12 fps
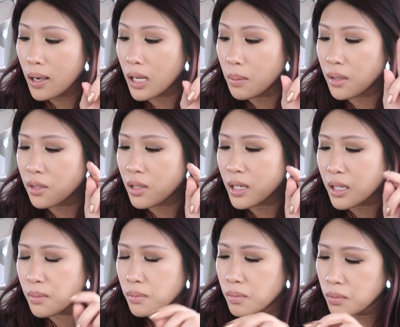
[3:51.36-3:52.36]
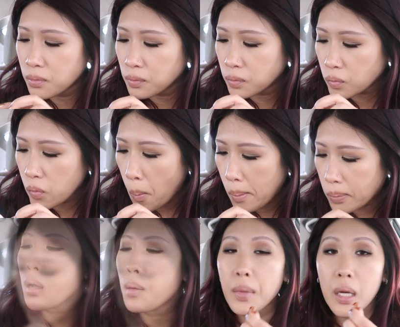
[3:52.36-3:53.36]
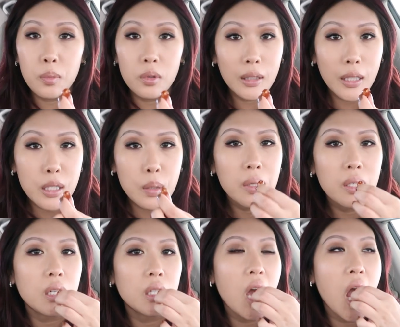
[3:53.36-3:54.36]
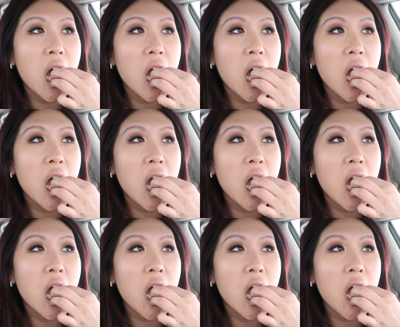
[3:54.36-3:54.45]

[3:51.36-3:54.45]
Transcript: I'm into that. Maple glazed peanut.